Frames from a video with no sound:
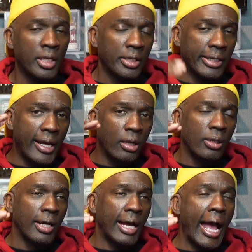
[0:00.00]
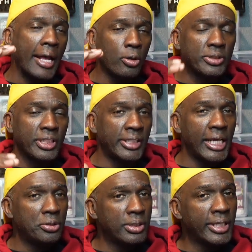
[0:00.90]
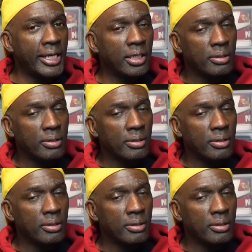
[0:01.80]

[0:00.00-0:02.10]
Now, I don't suggest you take